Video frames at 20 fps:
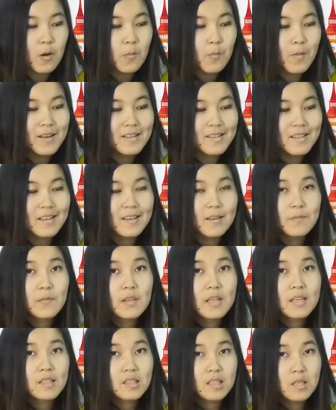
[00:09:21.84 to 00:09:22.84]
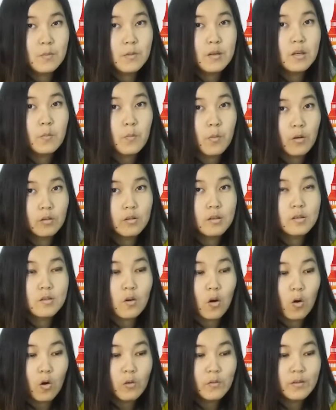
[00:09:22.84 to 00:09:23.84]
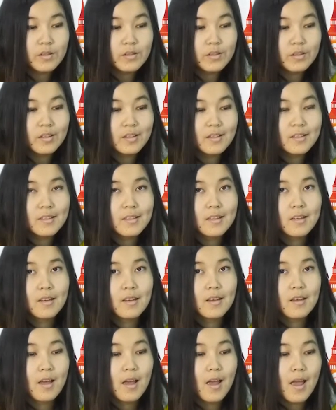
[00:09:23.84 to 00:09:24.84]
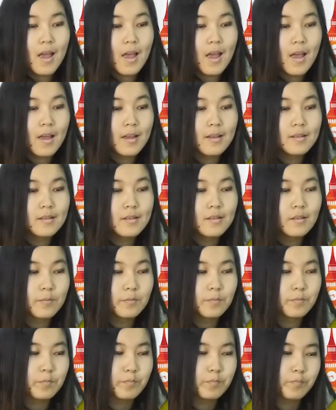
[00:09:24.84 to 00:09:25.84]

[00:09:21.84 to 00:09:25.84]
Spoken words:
by the sleeping police officers and